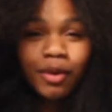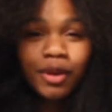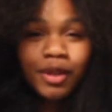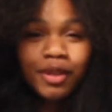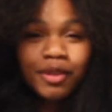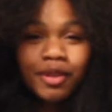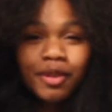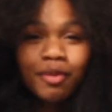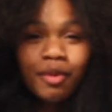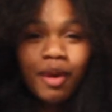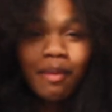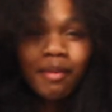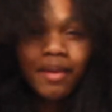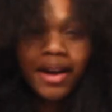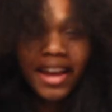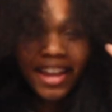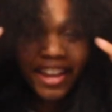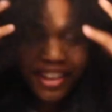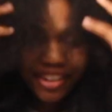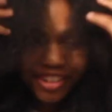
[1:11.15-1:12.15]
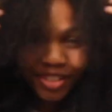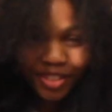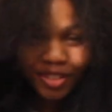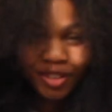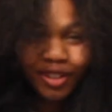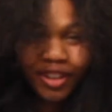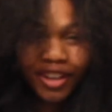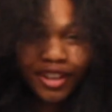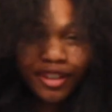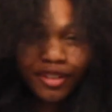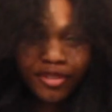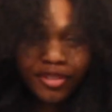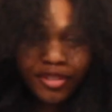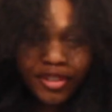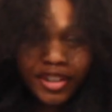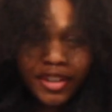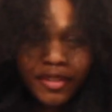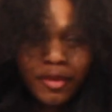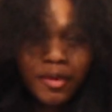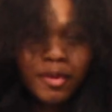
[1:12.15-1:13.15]
wondering why my hair is short in the
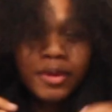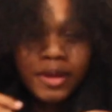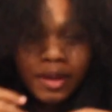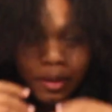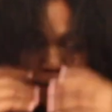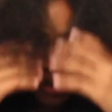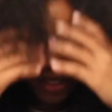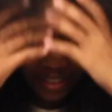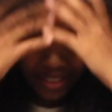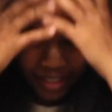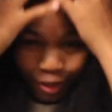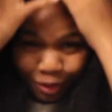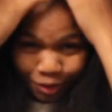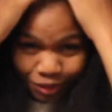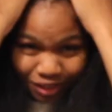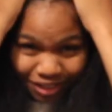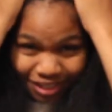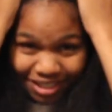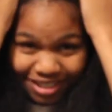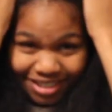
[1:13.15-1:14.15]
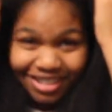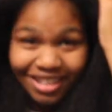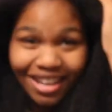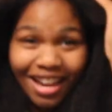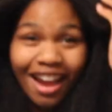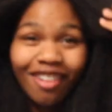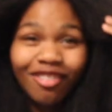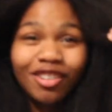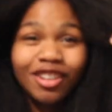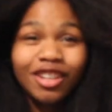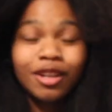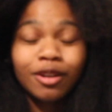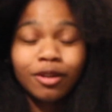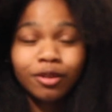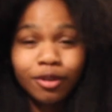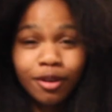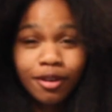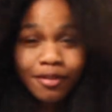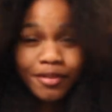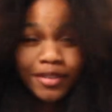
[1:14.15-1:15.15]
front, if you really pay close attention, I really
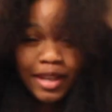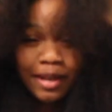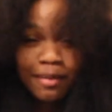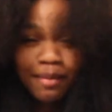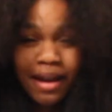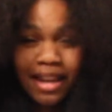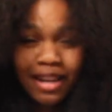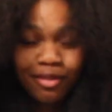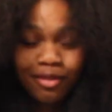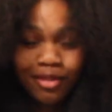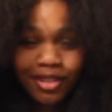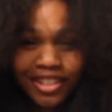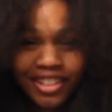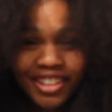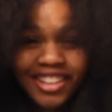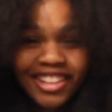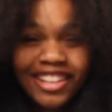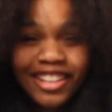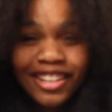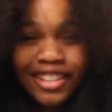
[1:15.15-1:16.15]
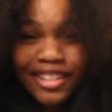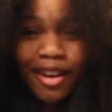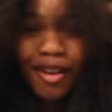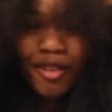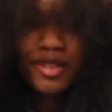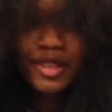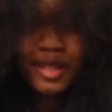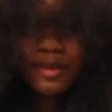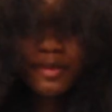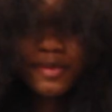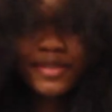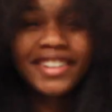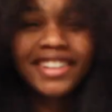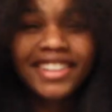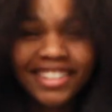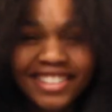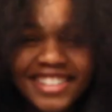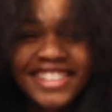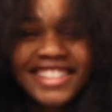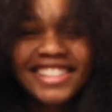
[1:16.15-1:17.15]
don't know if anybody would notice,
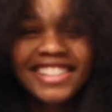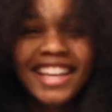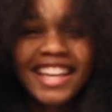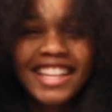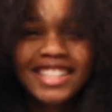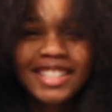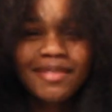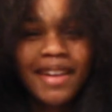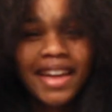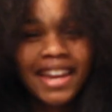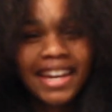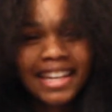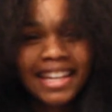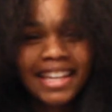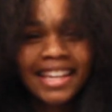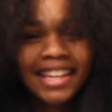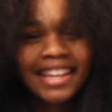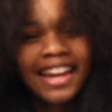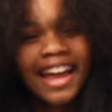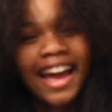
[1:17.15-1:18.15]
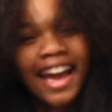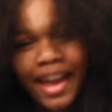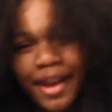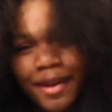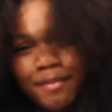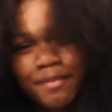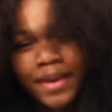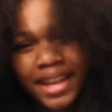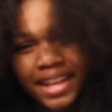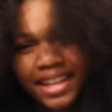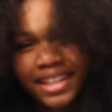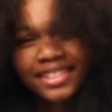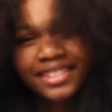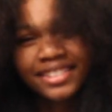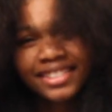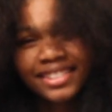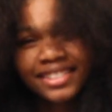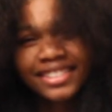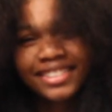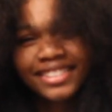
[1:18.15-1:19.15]
but just in case somebody did, I have
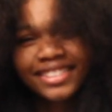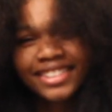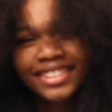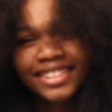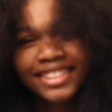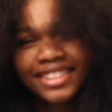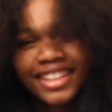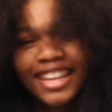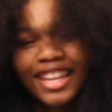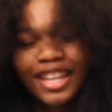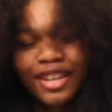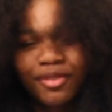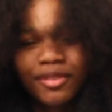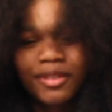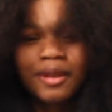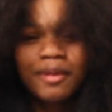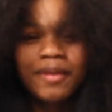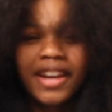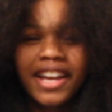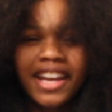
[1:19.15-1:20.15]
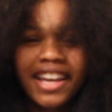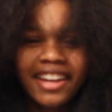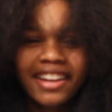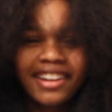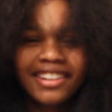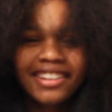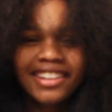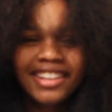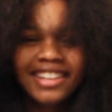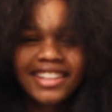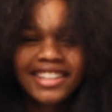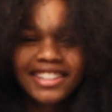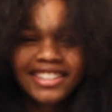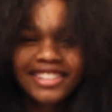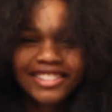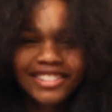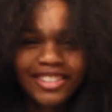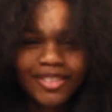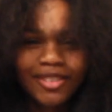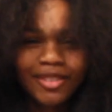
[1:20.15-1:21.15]
bangs in the front of my hair.
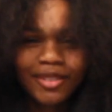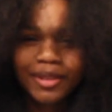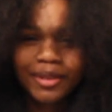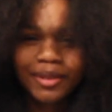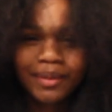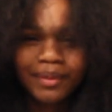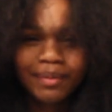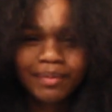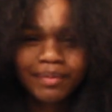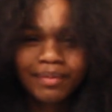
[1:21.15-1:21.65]
So